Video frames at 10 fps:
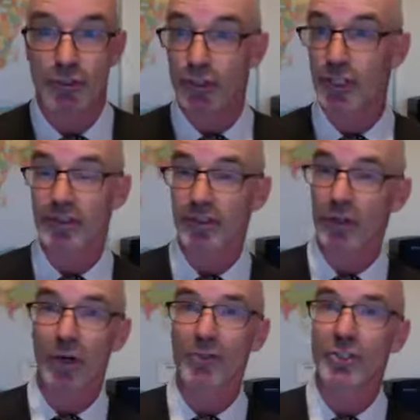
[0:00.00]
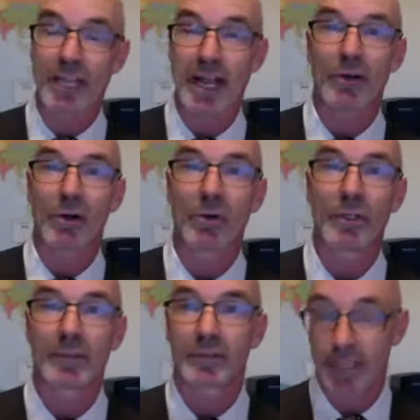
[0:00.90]
just like the coaching arrow
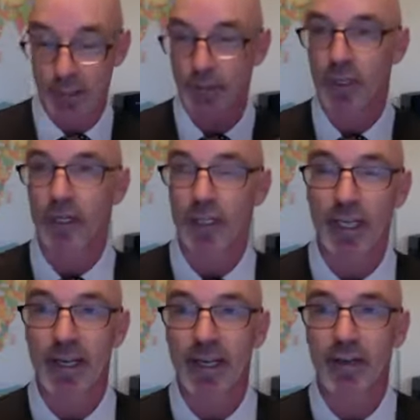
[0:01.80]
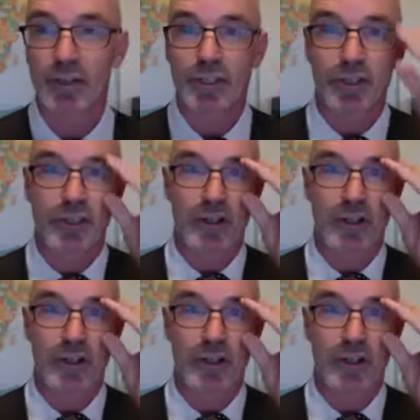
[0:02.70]
that you learn at Erickson.